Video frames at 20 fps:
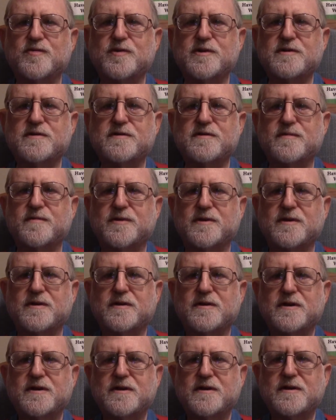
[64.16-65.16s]

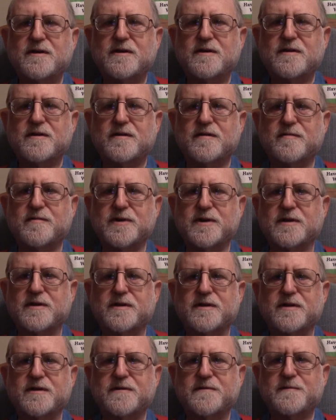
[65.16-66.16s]
reasonable
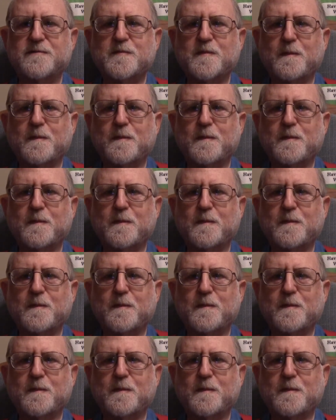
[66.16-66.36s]
ability.